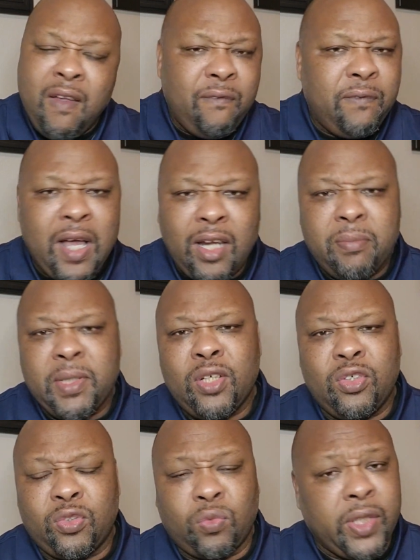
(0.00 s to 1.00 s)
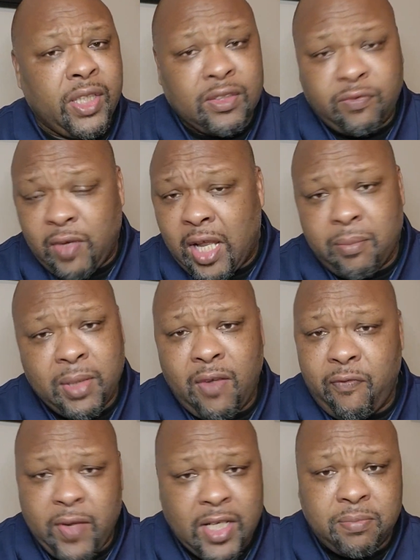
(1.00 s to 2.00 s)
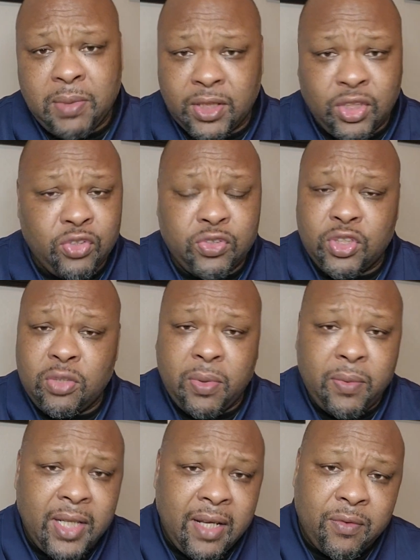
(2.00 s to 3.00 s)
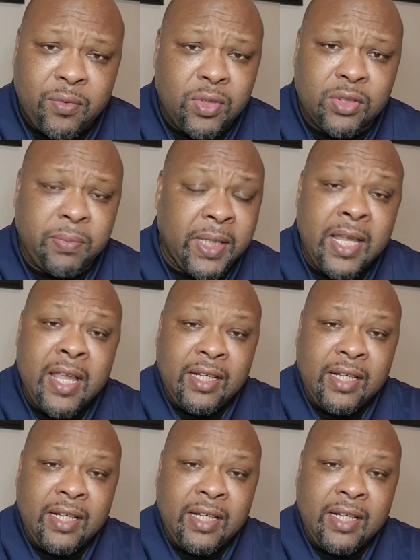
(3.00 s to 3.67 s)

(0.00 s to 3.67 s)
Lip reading: follow me on the reels, follow me on Facebook, YouTube, or whatever you want to be.